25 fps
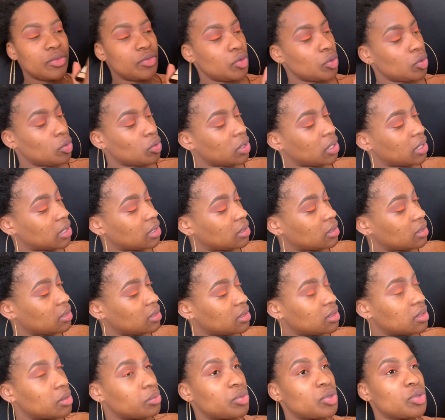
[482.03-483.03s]
you look at it,
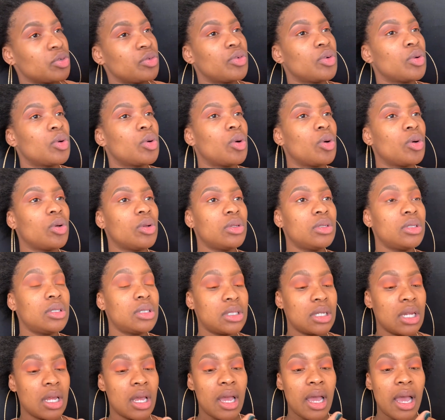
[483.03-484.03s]
it's a beautiful gold.
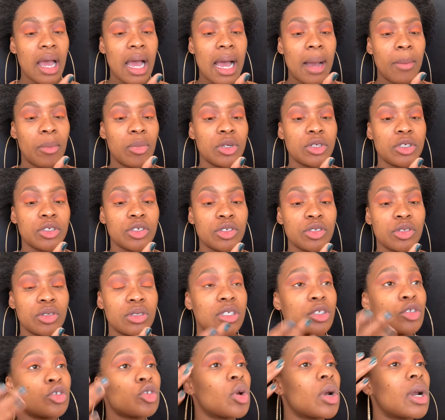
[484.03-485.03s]
I'm just gonna
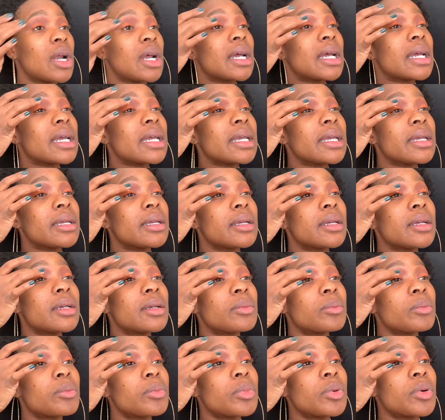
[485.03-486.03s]
try
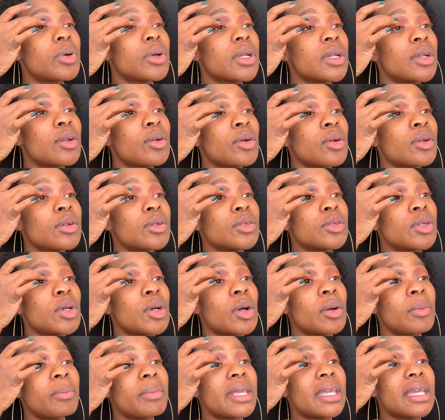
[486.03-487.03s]
put it on
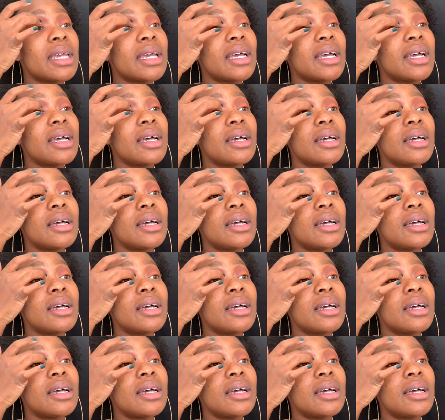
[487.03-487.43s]
top here.